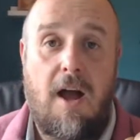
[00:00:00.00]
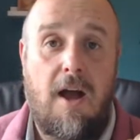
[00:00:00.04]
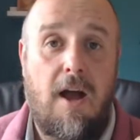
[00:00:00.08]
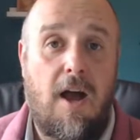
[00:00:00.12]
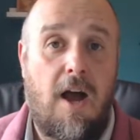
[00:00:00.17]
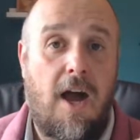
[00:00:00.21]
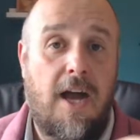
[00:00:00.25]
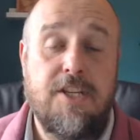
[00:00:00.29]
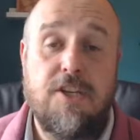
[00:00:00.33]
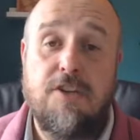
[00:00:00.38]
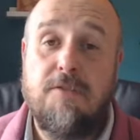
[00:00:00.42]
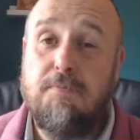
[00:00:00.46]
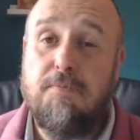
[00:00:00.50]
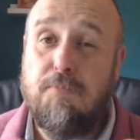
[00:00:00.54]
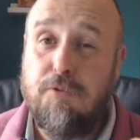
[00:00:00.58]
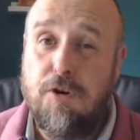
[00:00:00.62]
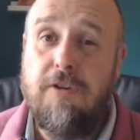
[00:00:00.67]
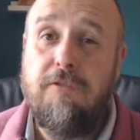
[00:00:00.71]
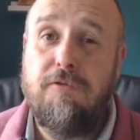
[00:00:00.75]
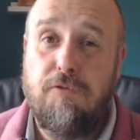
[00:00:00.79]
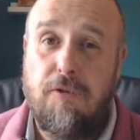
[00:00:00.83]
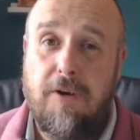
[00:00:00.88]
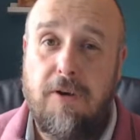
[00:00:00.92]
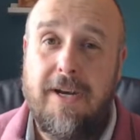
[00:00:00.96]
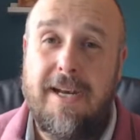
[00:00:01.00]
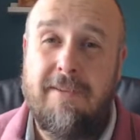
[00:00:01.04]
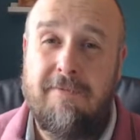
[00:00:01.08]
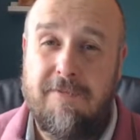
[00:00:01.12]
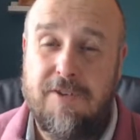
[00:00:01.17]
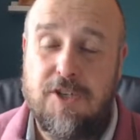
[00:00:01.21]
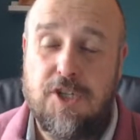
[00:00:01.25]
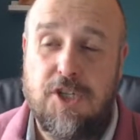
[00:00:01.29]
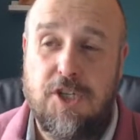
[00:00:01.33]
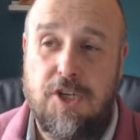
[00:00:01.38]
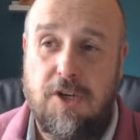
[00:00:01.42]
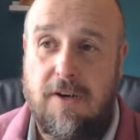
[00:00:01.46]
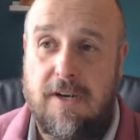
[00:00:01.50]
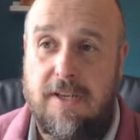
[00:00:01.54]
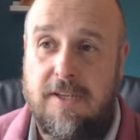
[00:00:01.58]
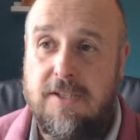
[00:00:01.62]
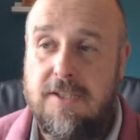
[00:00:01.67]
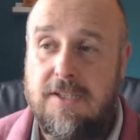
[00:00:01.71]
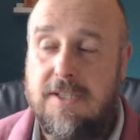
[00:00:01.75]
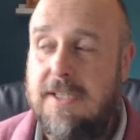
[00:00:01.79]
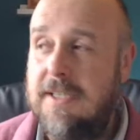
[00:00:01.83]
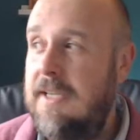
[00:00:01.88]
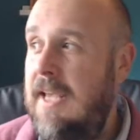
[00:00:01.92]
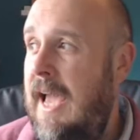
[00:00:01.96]
I do proofreading for
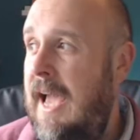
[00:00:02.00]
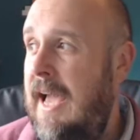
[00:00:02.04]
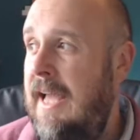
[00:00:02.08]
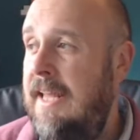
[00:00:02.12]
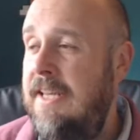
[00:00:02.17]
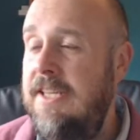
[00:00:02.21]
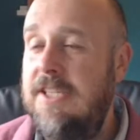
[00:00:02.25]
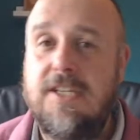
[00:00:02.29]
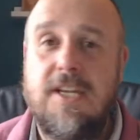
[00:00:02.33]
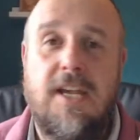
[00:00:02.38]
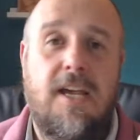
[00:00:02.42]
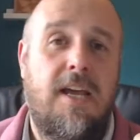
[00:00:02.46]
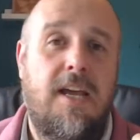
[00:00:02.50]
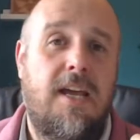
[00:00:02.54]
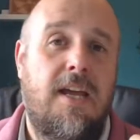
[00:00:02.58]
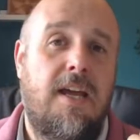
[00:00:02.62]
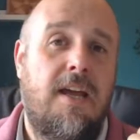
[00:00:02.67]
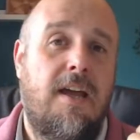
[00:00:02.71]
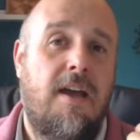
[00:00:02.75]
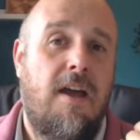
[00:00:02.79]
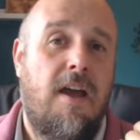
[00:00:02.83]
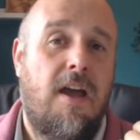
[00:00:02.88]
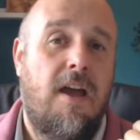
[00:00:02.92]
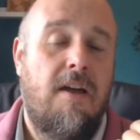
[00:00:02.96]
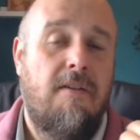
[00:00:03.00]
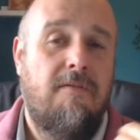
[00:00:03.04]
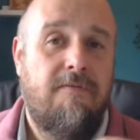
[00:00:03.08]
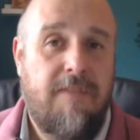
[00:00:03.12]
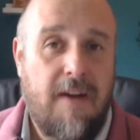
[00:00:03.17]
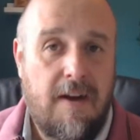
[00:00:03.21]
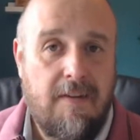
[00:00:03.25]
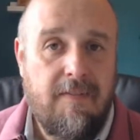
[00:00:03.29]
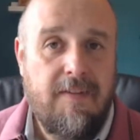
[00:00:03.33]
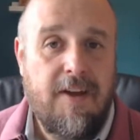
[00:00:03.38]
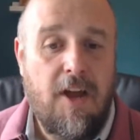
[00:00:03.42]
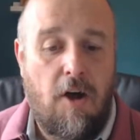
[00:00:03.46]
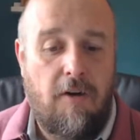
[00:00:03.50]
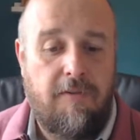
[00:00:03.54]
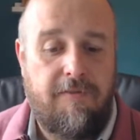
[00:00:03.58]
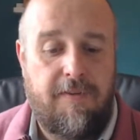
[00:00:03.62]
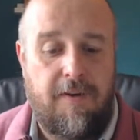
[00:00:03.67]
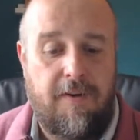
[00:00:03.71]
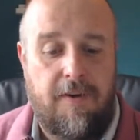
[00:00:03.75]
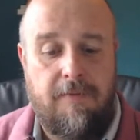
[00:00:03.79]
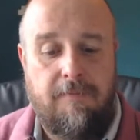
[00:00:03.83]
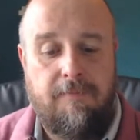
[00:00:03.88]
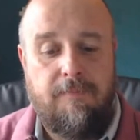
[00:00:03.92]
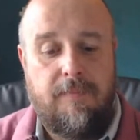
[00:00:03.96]
students, and very
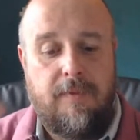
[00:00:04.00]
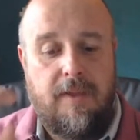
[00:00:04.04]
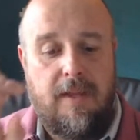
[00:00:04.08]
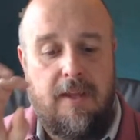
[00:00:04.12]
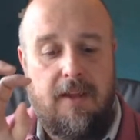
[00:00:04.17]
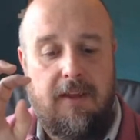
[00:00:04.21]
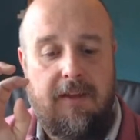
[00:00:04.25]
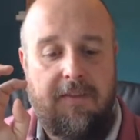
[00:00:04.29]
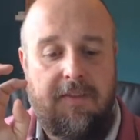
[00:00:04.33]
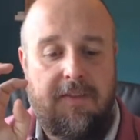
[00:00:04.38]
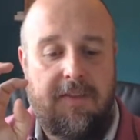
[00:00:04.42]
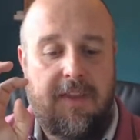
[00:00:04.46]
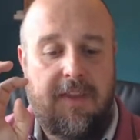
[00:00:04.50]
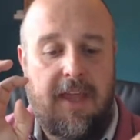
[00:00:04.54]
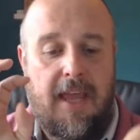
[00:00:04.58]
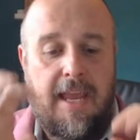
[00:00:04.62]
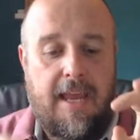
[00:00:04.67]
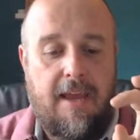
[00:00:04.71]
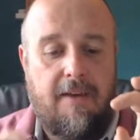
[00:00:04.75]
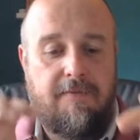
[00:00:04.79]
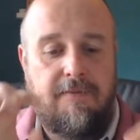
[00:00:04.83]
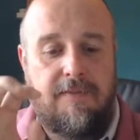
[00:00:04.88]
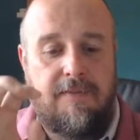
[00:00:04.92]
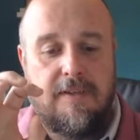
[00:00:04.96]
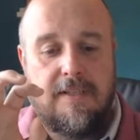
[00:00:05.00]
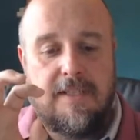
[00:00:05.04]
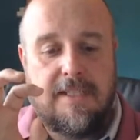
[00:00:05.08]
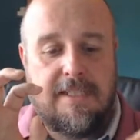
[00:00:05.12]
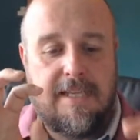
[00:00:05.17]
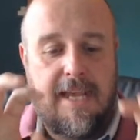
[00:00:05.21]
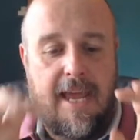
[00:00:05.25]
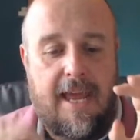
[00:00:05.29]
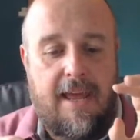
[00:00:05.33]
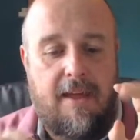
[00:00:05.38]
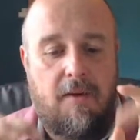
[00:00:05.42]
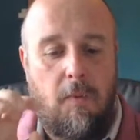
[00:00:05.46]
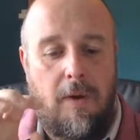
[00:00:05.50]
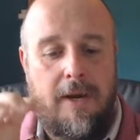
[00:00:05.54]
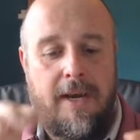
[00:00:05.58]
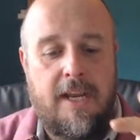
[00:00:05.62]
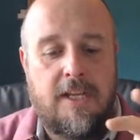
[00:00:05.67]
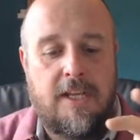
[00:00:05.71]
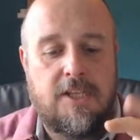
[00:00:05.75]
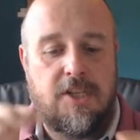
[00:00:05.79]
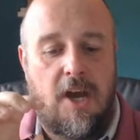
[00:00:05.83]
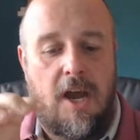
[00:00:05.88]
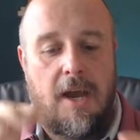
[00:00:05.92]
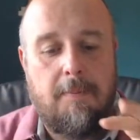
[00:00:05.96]
often they have set, when
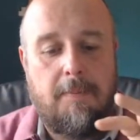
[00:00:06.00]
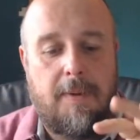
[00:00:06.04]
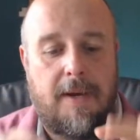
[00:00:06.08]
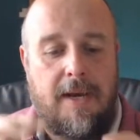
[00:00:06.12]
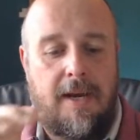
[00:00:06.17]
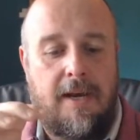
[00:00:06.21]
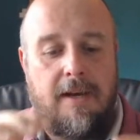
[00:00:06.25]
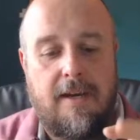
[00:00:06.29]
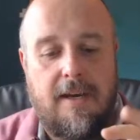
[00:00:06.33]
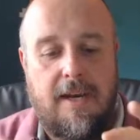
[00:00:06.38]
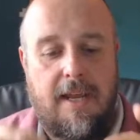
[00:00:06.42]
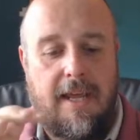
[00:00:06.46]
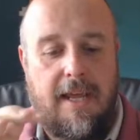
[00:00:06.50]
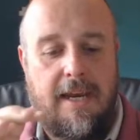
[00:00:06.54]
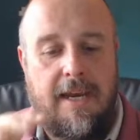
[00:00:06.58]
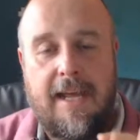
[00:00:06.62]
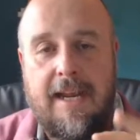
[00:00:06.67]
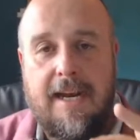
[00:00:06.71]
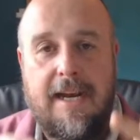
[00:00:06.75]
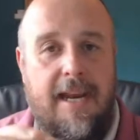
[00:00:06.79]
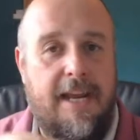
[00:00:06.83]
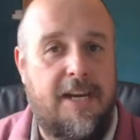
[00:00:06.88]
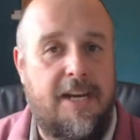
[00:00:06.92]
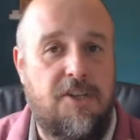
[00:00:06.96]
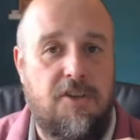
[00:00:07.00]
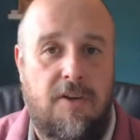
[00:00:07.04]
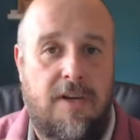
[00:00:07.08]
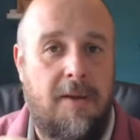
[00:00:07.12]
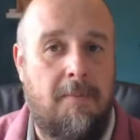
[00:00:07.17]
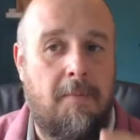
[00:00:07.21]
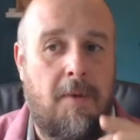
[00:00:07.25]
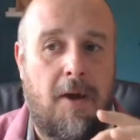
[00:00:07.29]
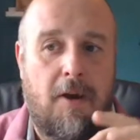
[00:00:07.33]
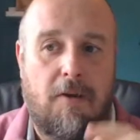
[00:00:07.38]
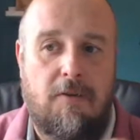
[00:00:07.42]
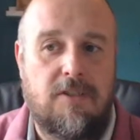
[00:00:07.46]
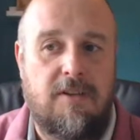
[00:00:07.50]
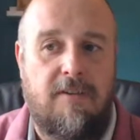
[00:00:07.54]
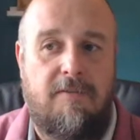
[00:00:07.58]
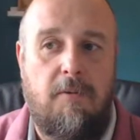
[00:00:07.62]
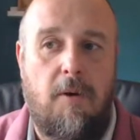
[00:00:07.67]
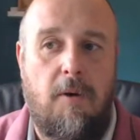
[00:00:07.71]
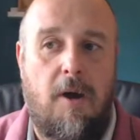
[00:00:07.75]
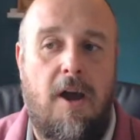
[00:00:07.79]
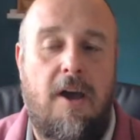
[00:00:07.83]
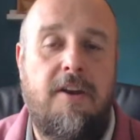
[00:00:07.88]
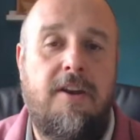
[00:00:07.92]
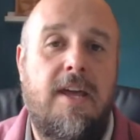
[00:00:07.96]
they're typing in English on their Microsoft
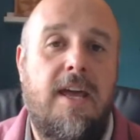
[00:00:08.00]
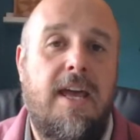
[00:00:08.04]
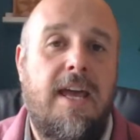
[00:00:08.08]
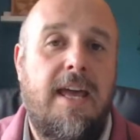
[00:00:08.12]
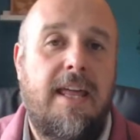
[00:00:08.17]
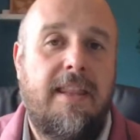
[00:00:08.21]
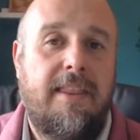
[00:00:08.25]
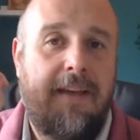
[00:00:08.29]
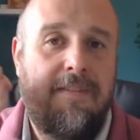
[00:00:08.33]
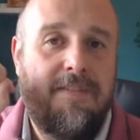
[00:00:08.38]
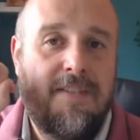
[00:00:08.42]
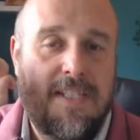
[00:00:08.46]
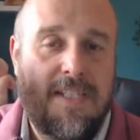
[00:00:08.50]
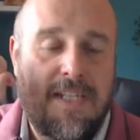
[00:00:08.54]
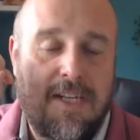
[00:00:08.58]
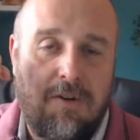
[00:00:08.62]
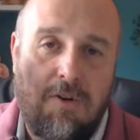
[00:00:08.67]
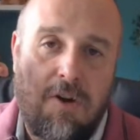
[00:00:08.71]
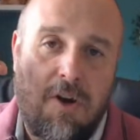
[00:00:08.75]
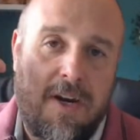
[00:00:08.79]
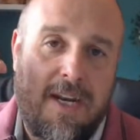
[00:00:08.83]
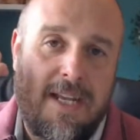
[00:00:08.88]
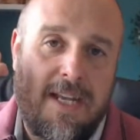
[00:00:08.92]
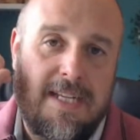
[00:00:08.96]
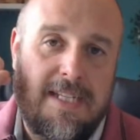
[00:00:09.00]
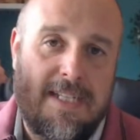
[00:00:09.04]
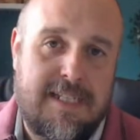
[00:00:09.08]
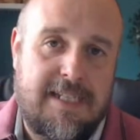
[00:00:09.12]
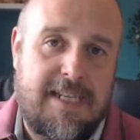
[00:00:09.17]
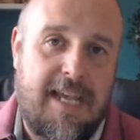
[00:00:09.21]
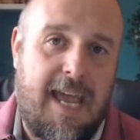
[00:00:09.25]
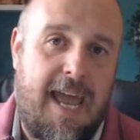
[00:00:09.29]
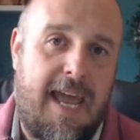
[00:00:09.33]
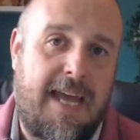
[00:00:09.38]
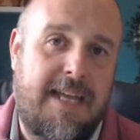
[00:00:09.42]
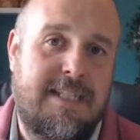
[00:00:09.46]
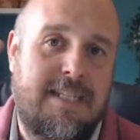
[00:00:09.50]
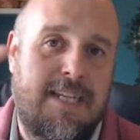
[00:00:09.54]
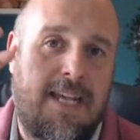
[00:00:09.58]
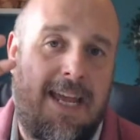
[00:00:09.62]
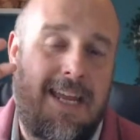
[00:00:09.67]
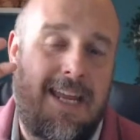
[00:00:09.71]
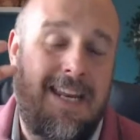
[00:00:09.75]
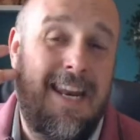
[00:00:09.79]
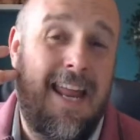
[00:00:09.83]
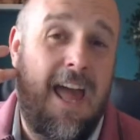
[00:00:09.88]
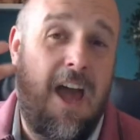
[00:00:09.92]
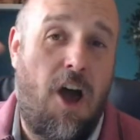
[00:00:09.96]
Word, they've still got it set
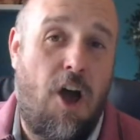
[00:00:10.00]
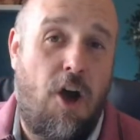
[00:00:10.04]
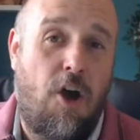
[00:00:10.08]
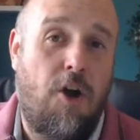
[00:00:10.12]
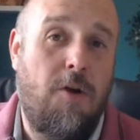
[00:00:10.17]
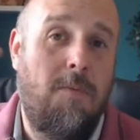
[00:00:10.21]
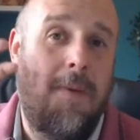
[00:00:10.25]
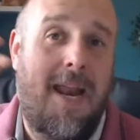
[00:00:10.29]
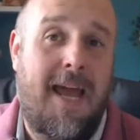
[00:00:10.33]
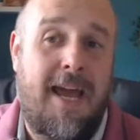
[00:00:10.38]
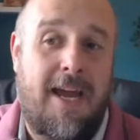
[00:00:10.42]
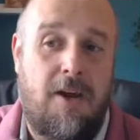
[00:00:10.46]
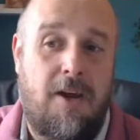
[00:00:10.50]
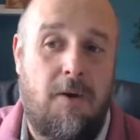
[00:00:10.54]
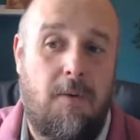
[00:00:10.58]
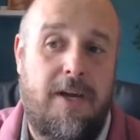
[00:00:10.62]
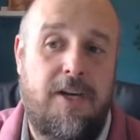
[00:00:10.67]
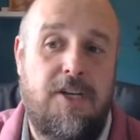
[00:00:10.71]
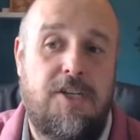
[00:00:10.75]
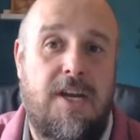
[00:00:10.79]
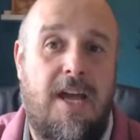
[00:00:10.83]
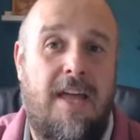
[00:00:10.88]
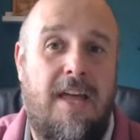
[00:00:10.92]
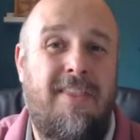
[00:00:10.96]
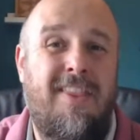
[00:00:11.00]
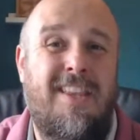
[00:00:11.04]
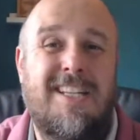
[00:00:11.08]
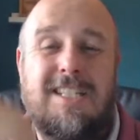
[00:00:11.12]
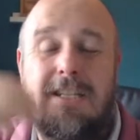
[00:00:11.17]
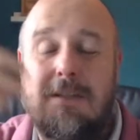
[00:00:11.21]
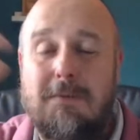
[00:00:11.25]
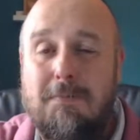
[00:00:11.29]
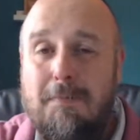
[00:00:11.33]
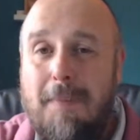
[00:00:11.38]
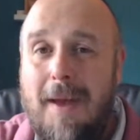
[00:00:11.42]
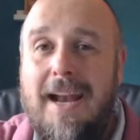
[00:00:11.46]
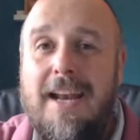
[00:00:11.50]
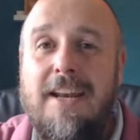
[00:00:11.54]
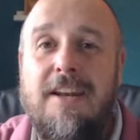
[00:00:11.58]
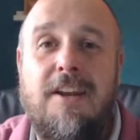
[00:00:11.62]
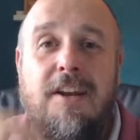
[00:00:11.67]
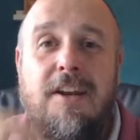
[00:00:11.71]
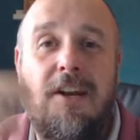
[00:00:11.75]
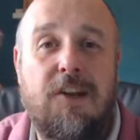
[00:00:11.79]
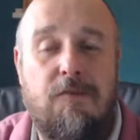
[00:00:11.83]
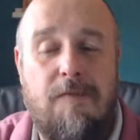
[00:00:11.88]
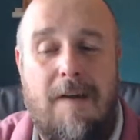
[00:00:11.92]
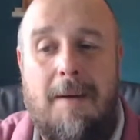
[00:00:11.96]
in their home language, and the spelling
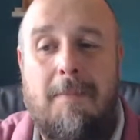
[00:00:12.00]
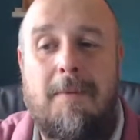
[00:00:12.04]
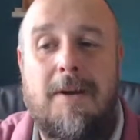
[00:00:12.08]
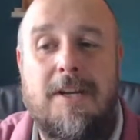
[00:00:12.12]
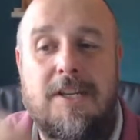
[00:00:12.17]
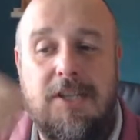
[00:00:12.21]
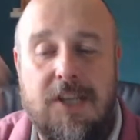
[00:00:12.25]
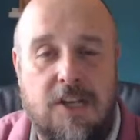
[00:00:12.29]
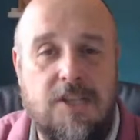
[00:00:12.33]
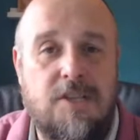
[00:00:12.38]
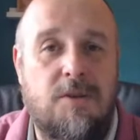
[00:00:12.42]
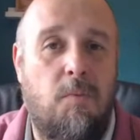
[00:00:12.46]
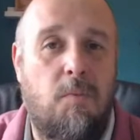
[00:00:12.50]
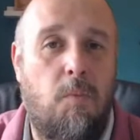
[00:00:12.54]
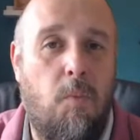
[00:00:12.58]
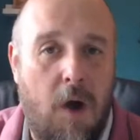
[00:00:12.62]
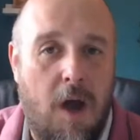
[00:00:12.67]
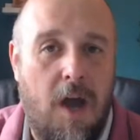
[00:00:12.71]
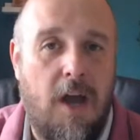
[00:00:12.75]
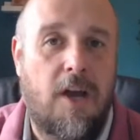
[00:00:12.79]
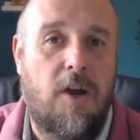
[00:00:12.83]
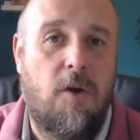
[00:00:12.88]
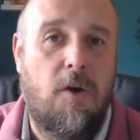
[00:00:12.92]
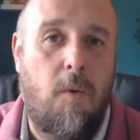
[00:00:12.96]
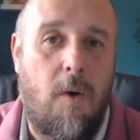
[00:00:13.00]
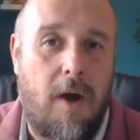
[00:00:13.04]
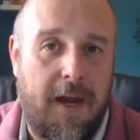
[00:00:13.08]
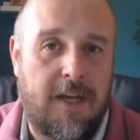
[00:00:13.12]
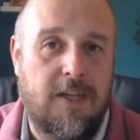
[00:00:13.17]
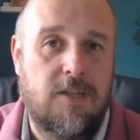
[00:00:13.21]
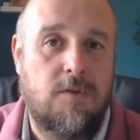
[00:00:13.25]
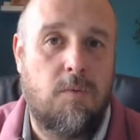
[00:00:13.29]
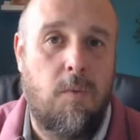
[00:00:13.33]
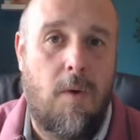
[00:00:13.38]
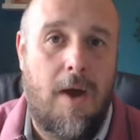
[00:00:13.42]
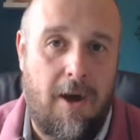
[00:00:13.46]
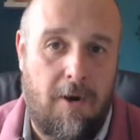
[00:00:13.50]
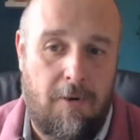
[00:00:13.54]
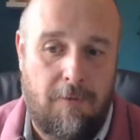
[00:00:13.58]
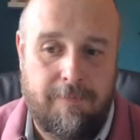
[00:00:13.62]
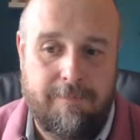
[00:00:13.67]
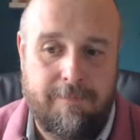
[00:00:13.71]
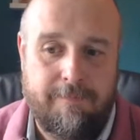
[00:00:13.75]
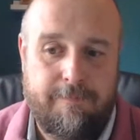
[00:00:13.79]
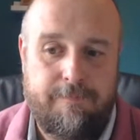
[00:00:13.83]
and the grammar doesn't work quite as well.